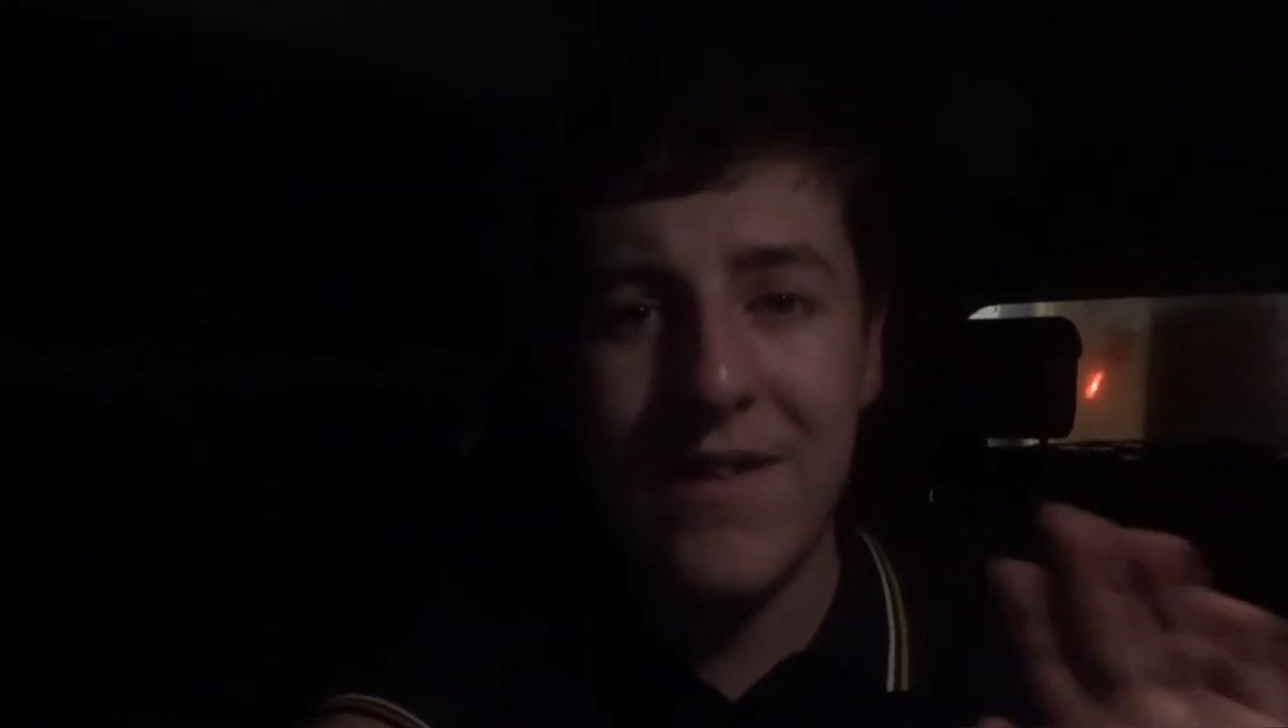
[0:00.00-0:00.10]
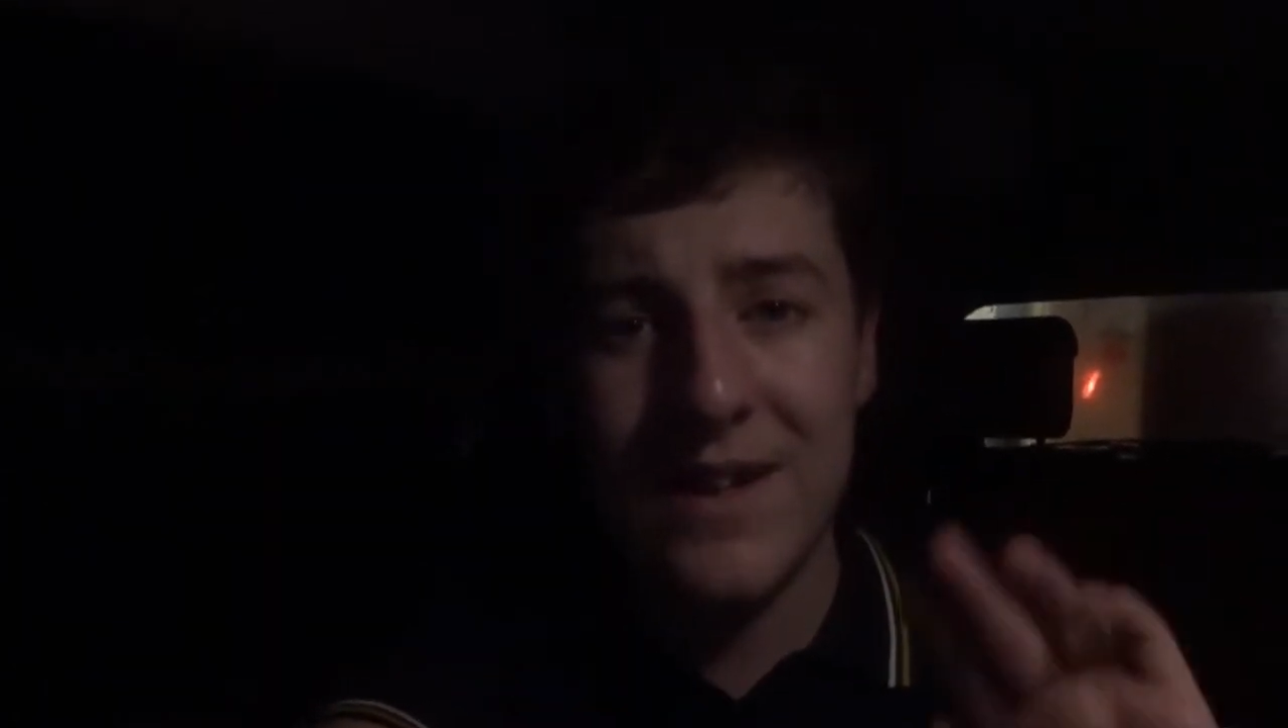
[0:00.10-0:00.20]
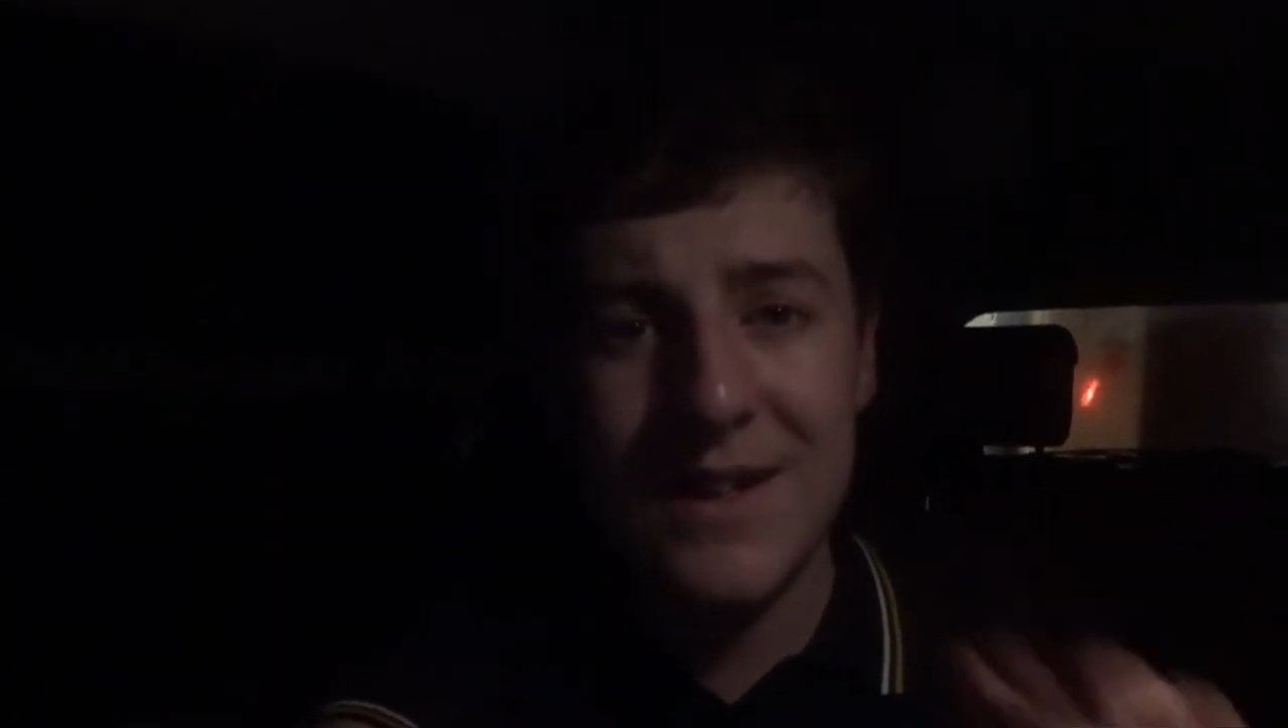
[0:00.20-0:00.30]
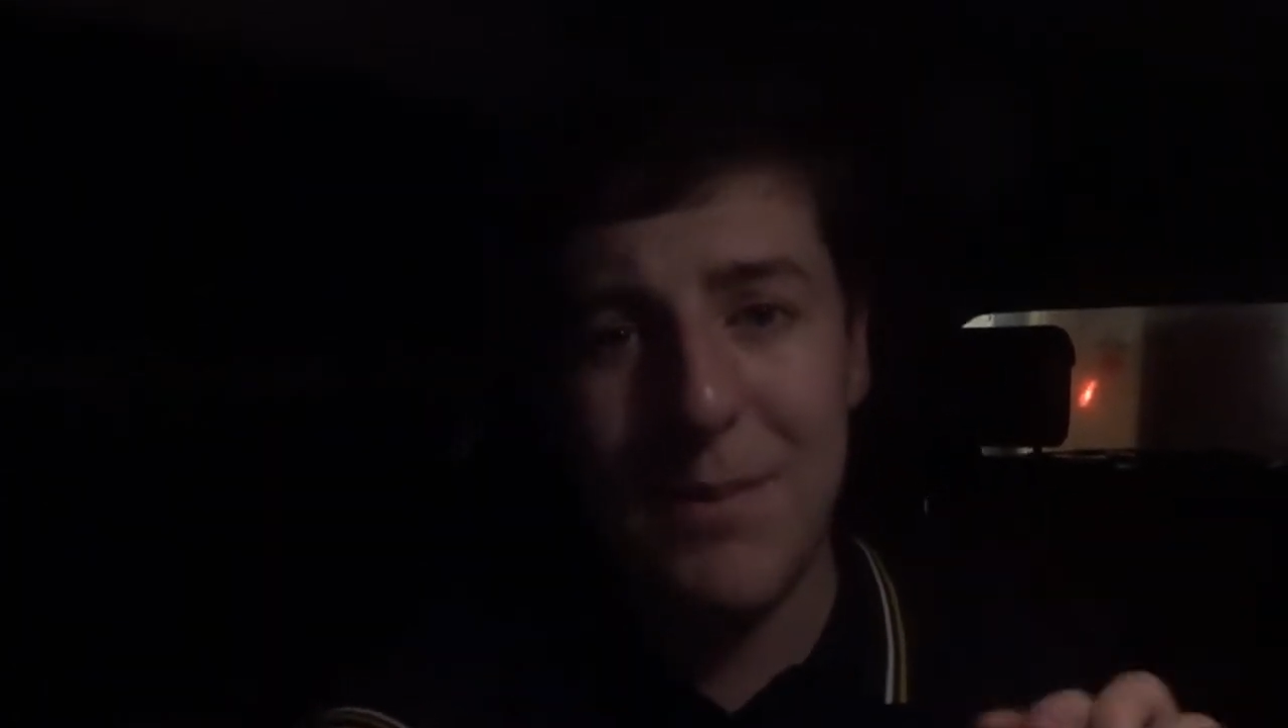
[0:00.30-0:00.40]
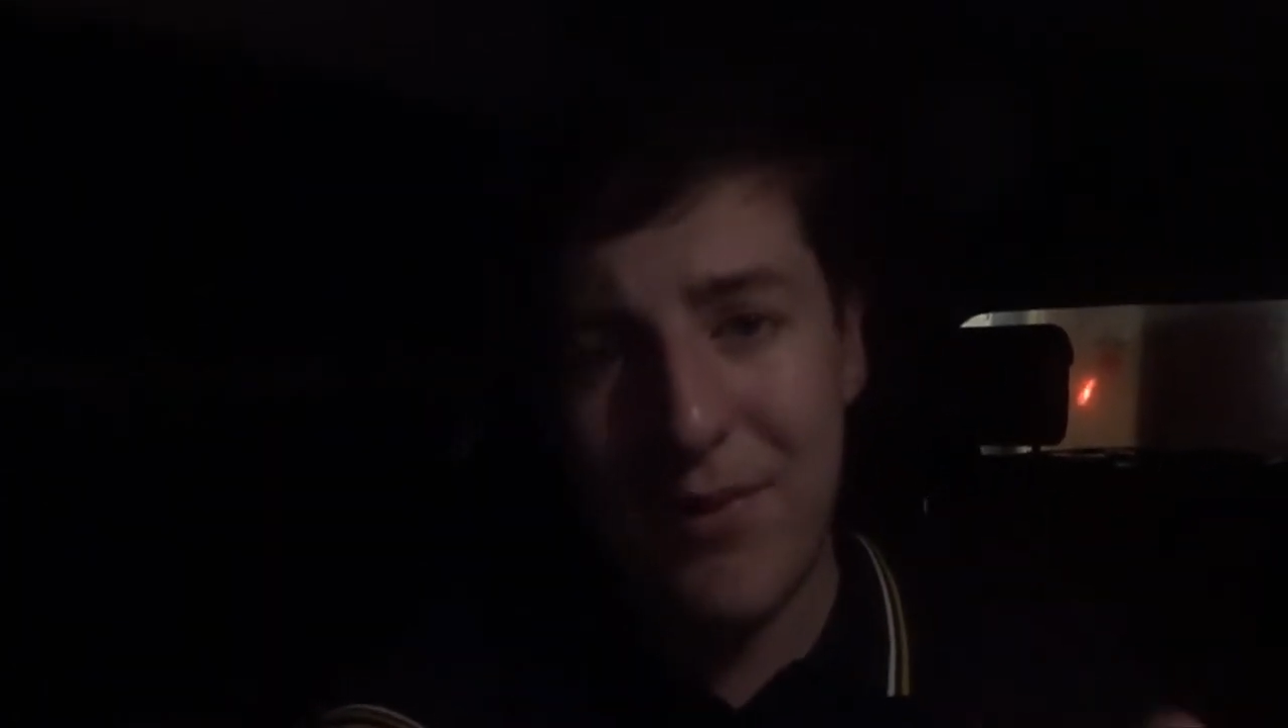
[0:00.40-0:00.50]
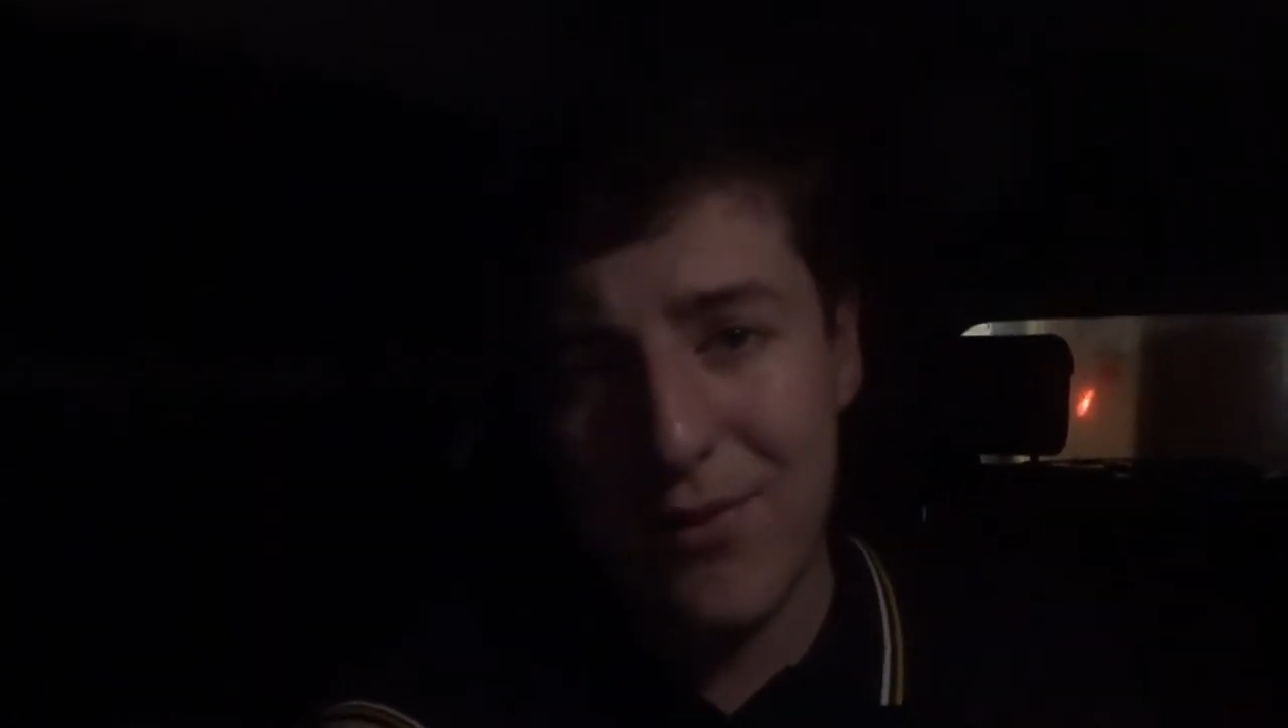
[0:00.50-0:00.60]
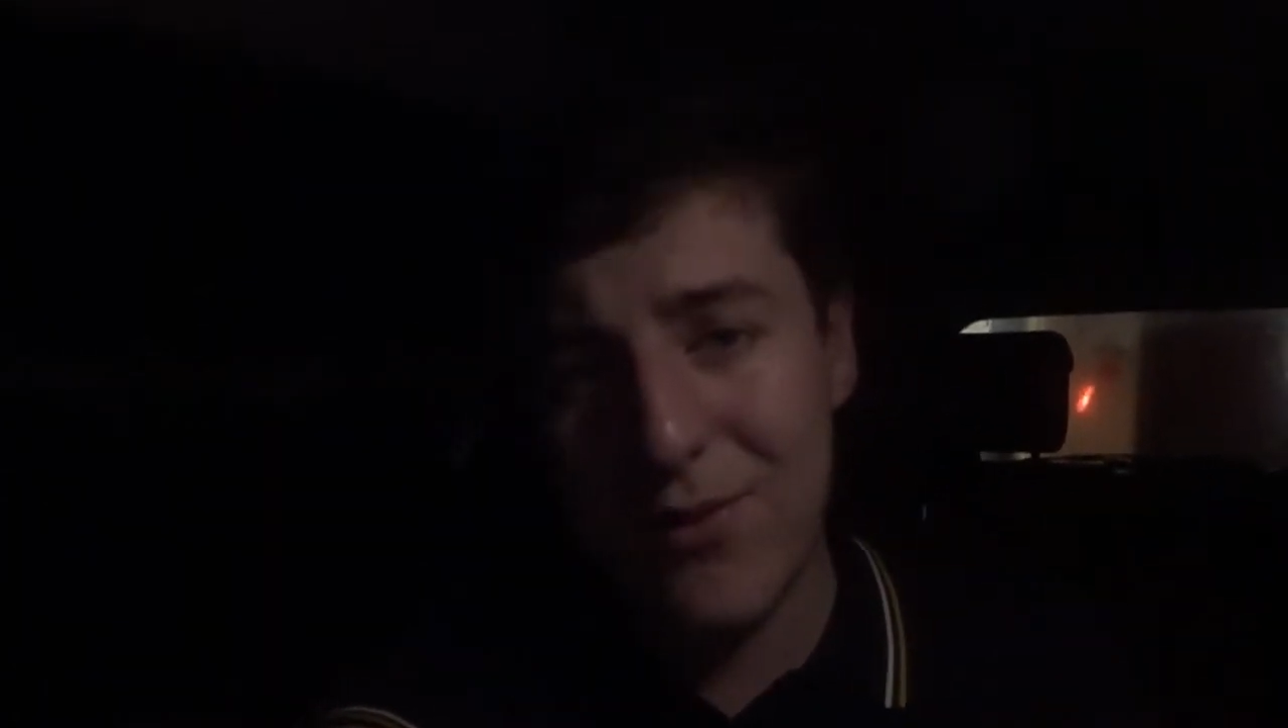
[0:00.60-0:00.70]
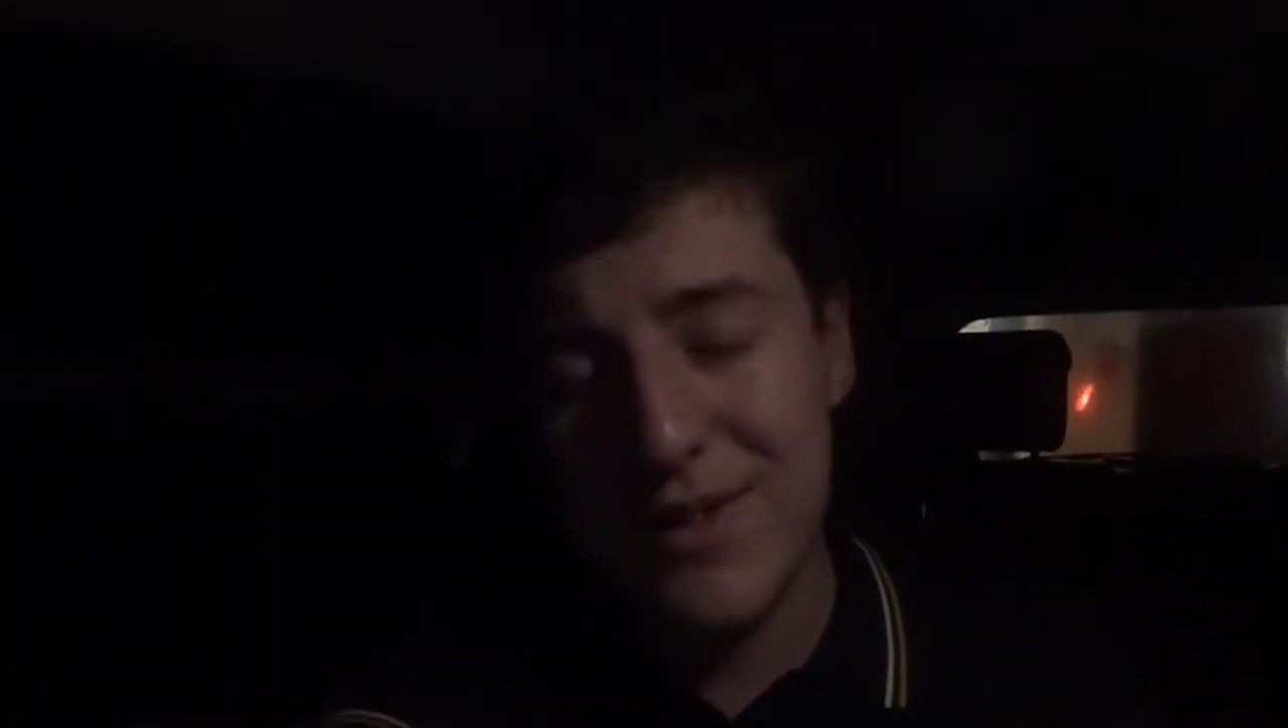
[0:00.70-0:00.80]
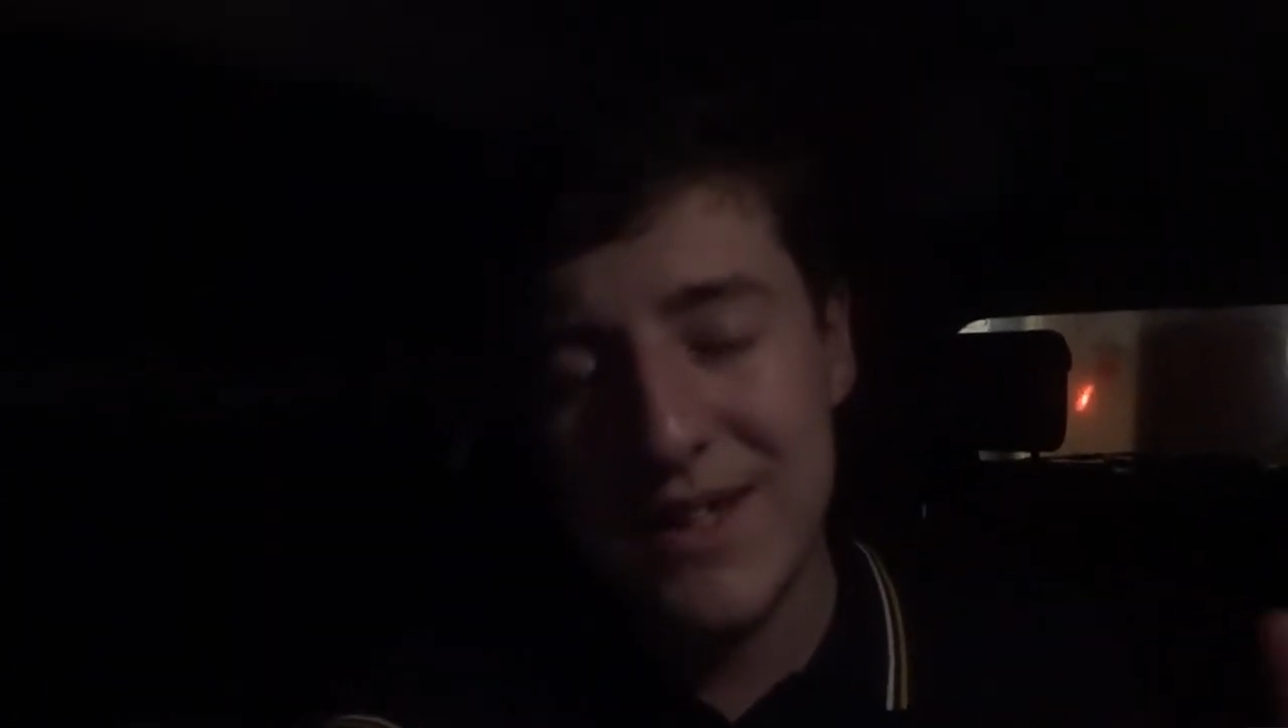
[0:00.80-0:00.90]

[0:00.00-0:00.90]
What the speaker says: than I did before,